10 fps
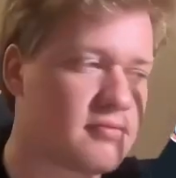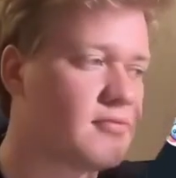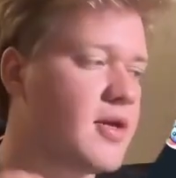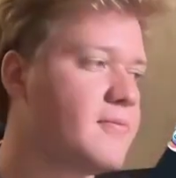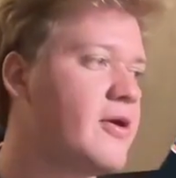
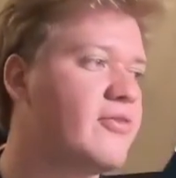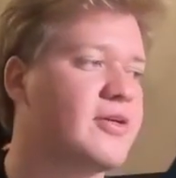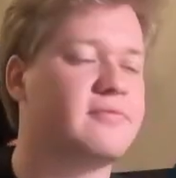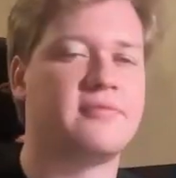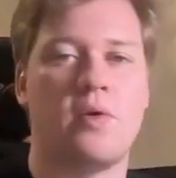Perfect.
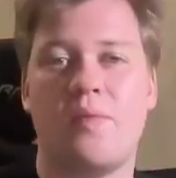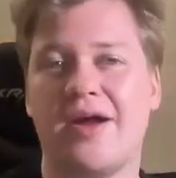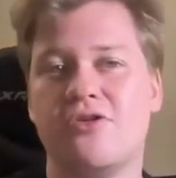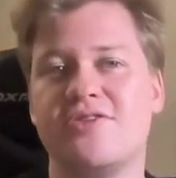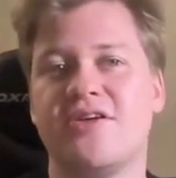we're
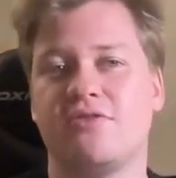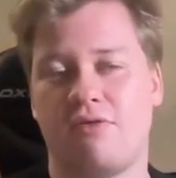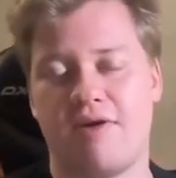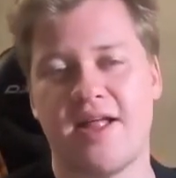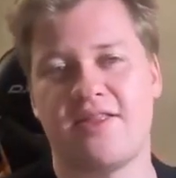using the
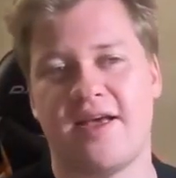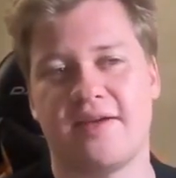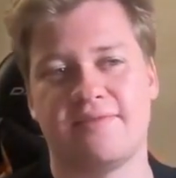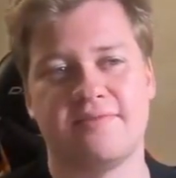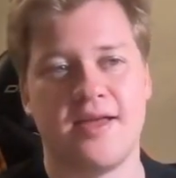right thing.
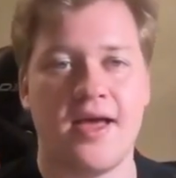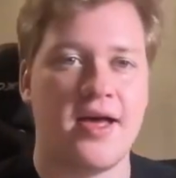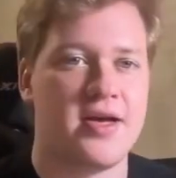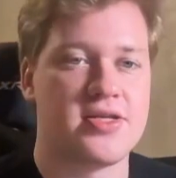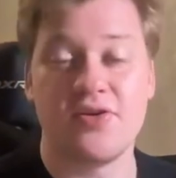
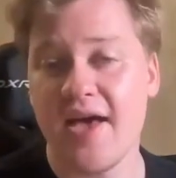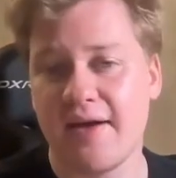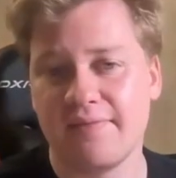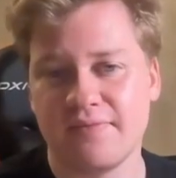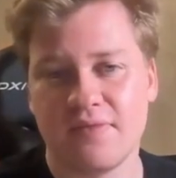So yeah,
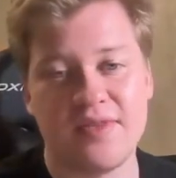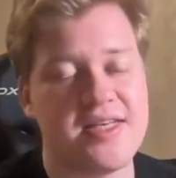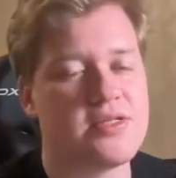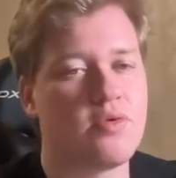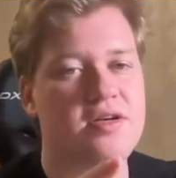
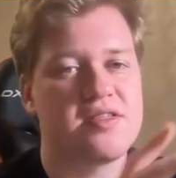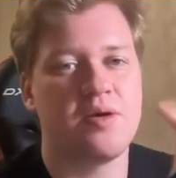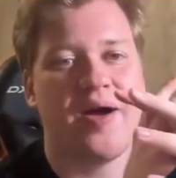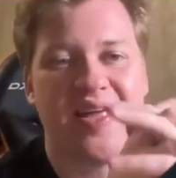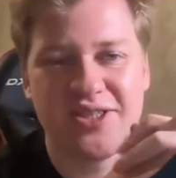this was the
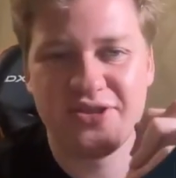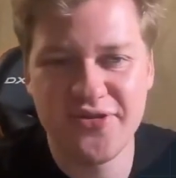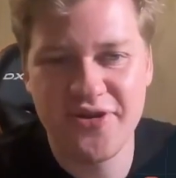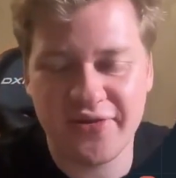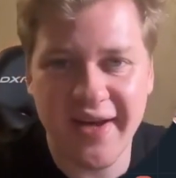way to
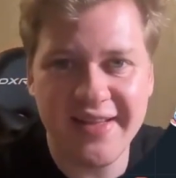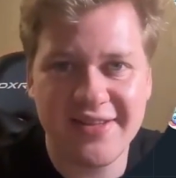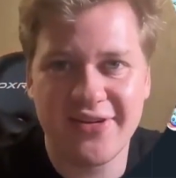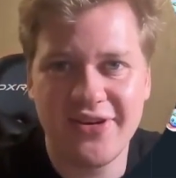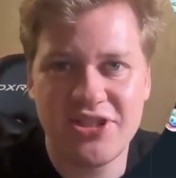create
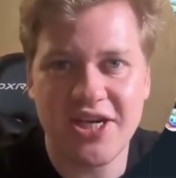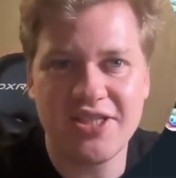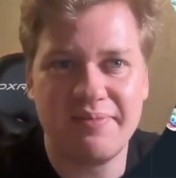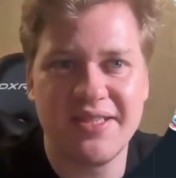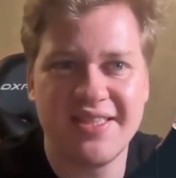your
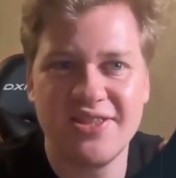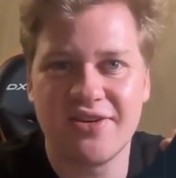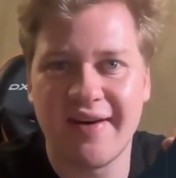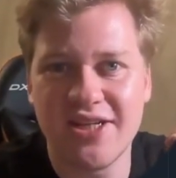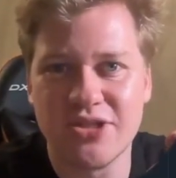ChatGPT
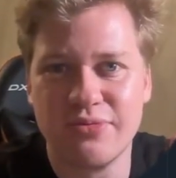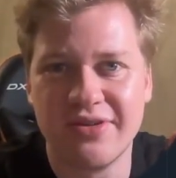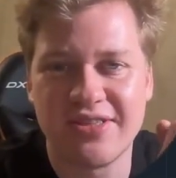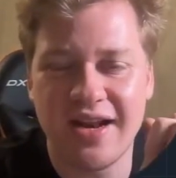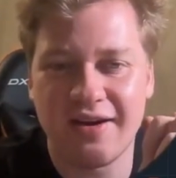integration with
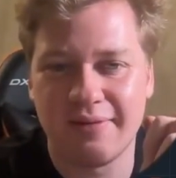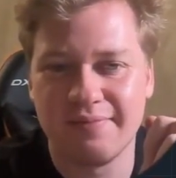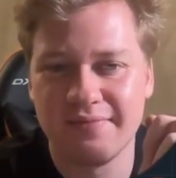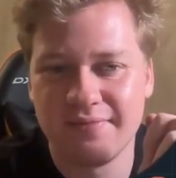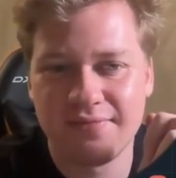Telegram,
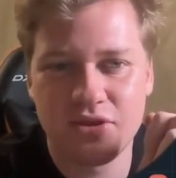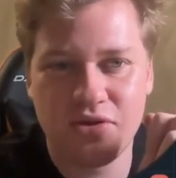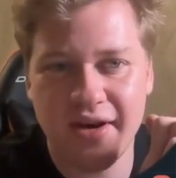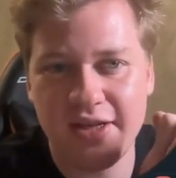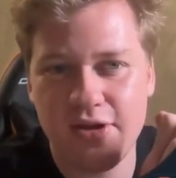to create your own